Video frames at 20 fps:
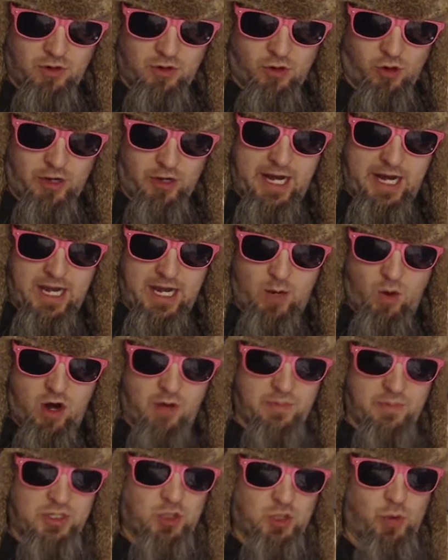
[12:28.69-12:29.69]
or anywhere
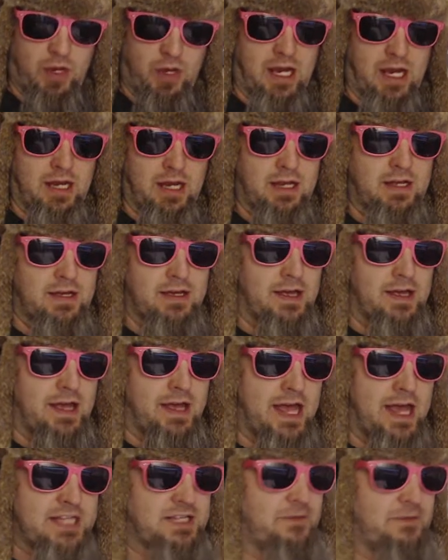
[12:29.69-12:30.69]
in between is